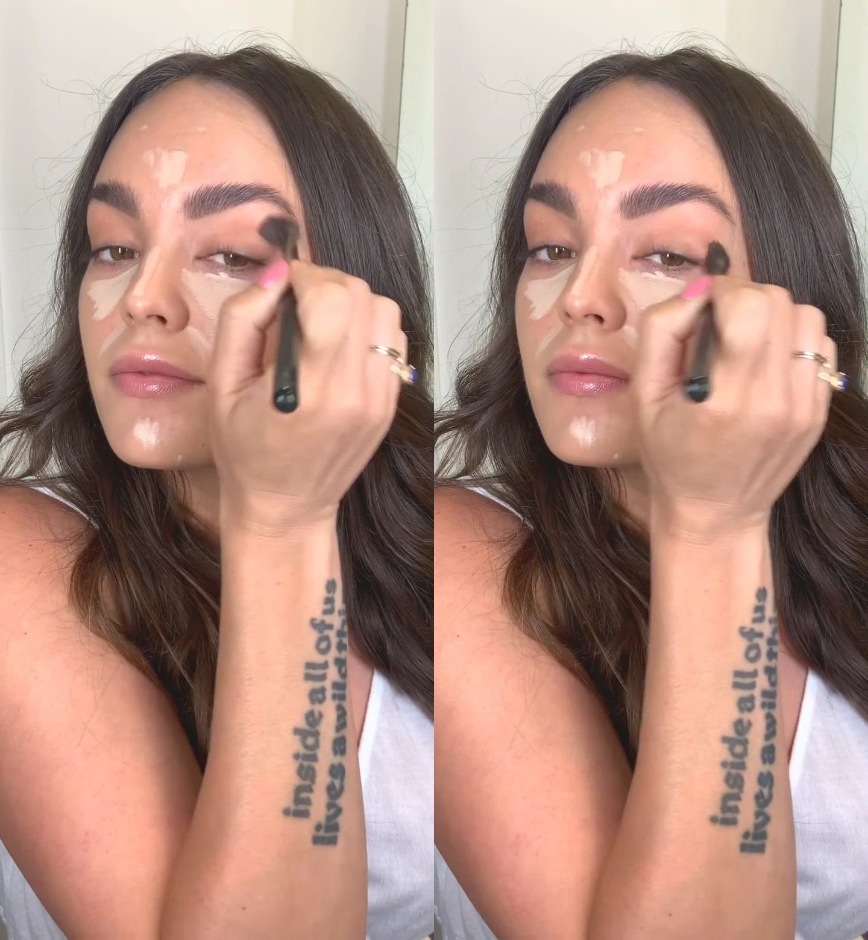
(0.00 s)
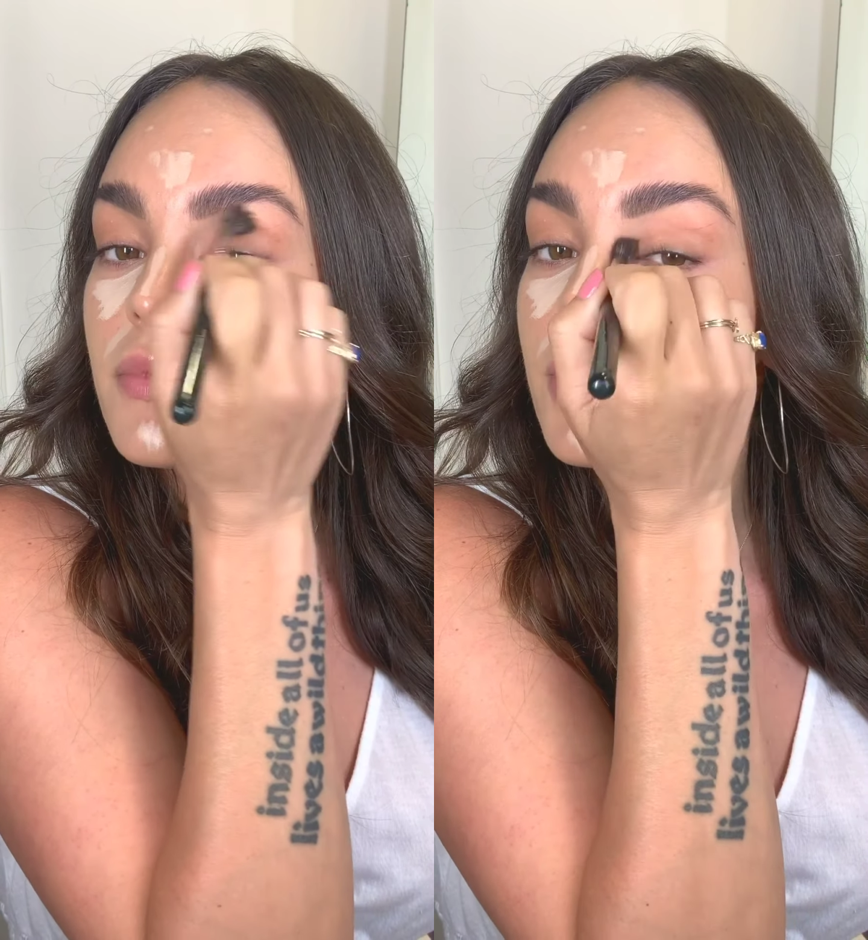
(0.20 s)

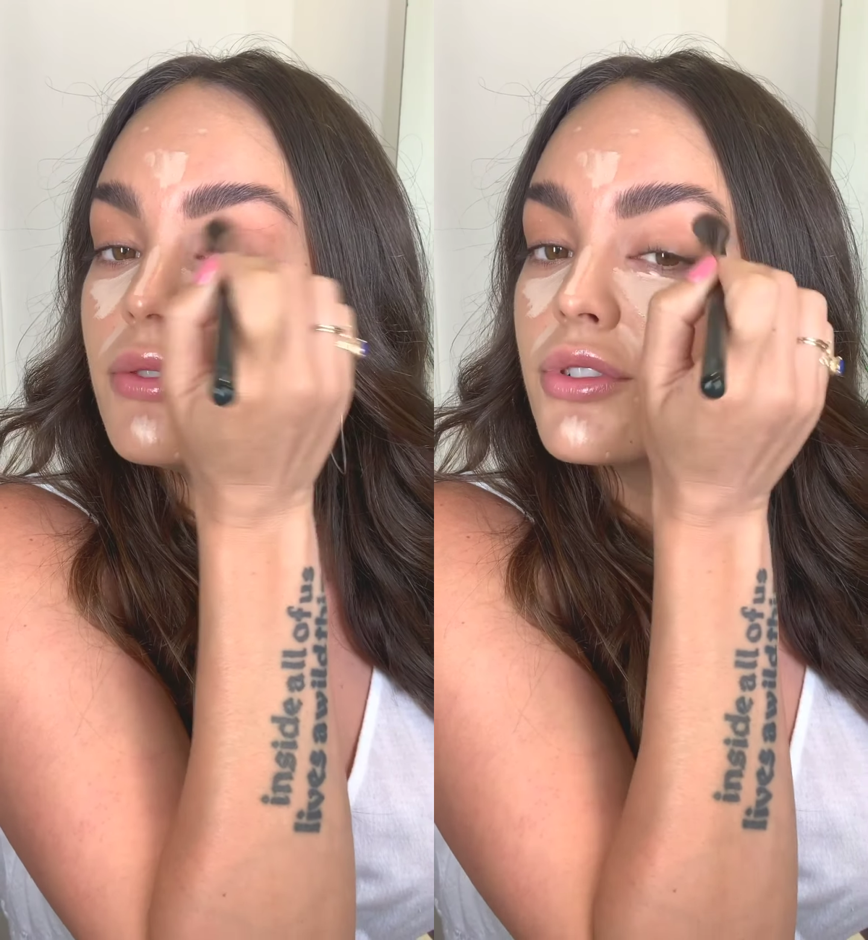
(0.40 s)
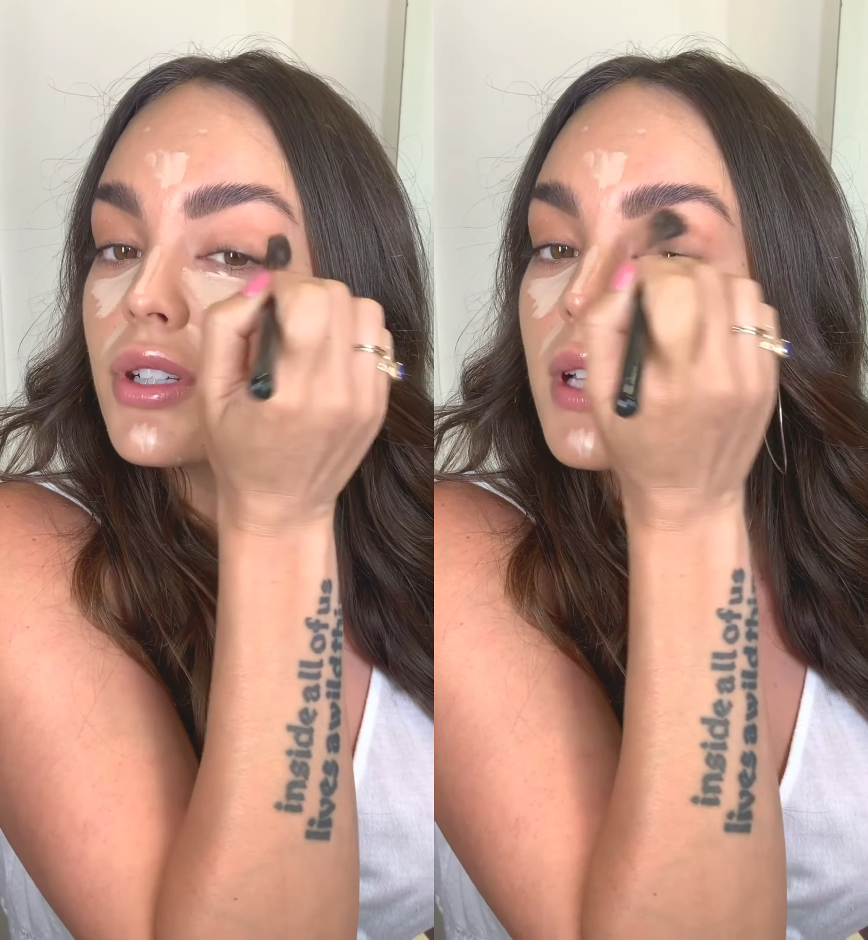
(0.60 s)

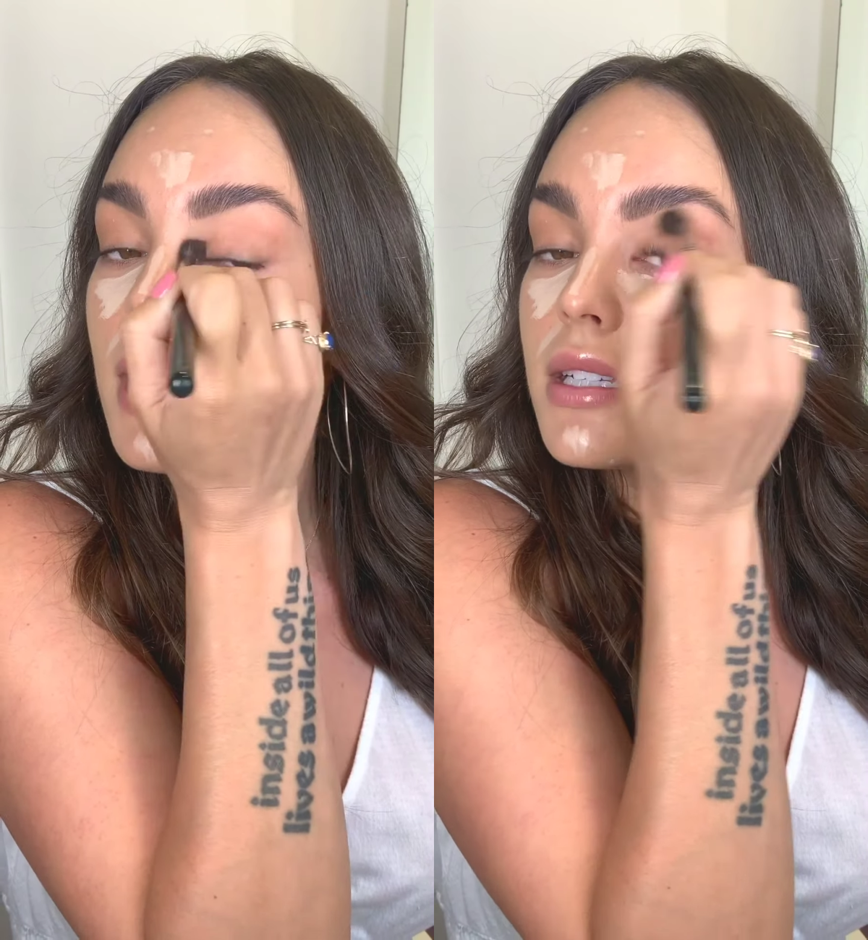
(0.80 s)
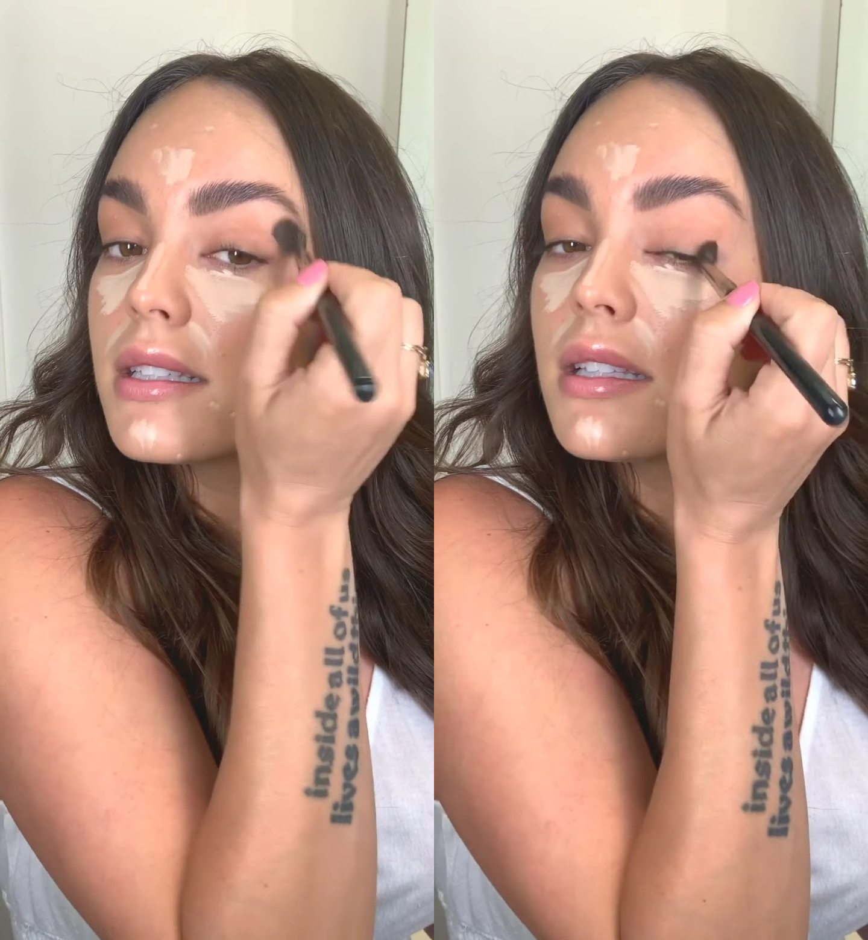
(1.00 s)

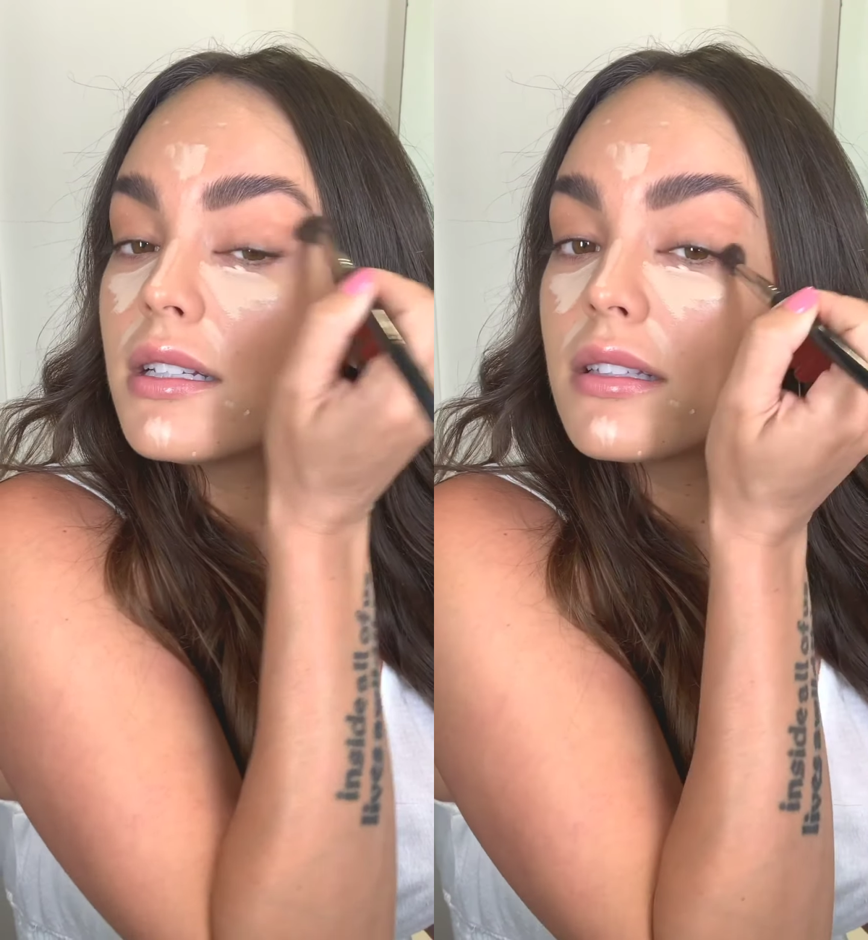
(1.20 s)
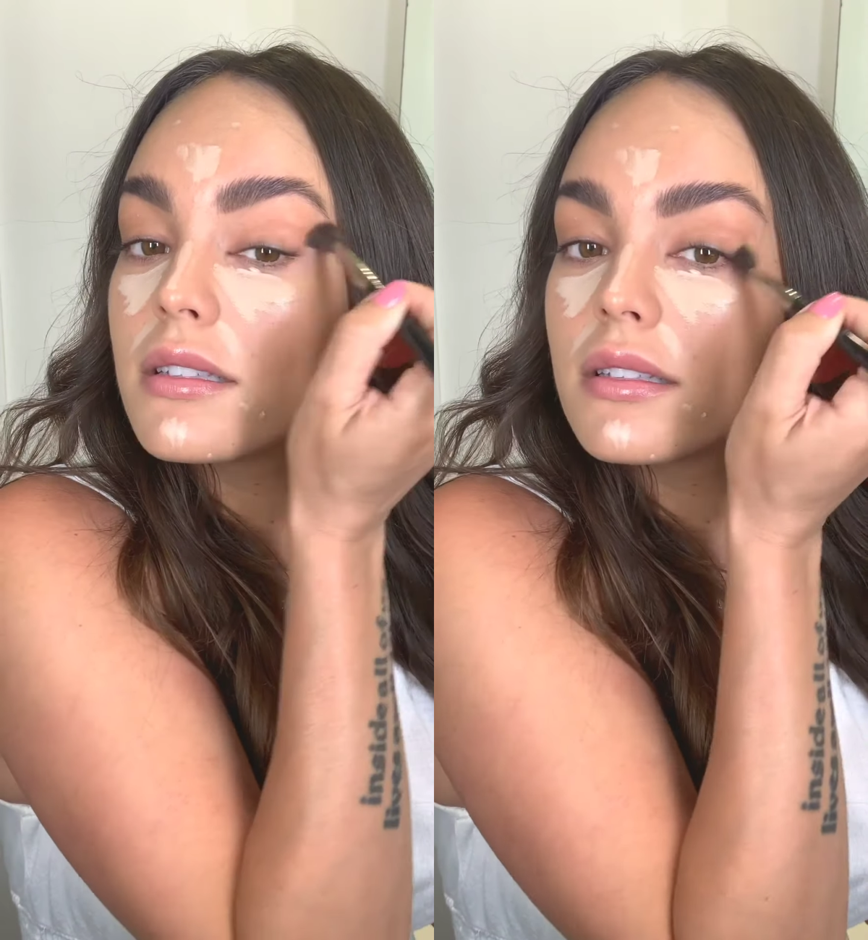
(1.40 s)
neutralize
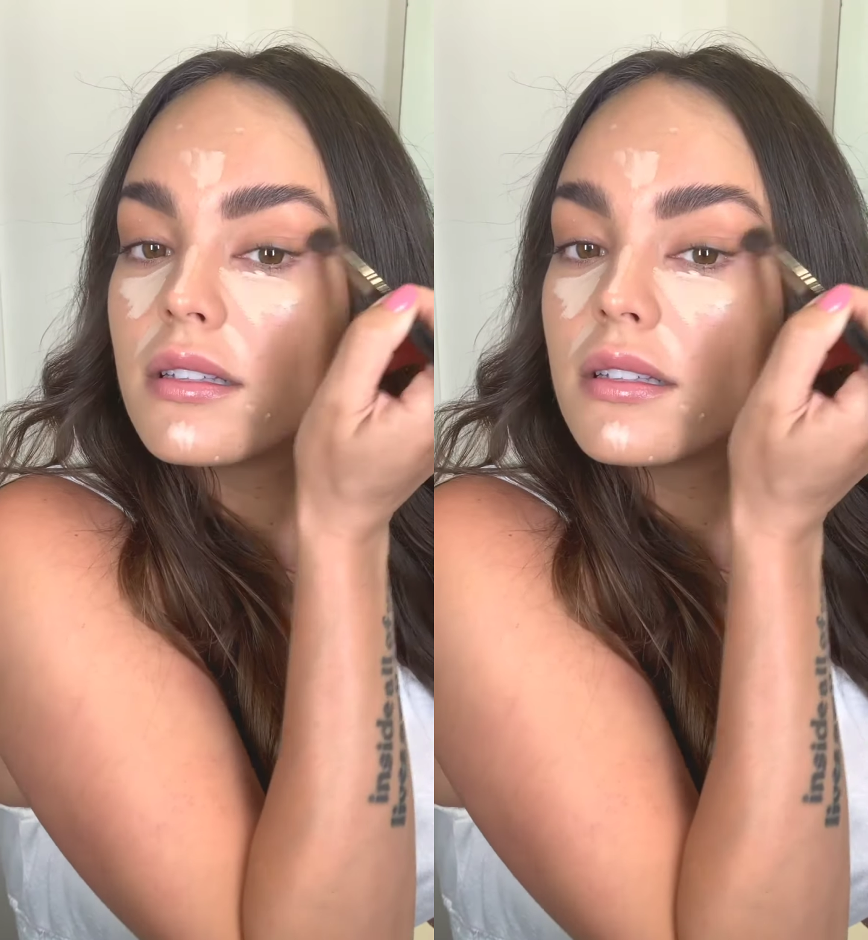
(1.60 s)
this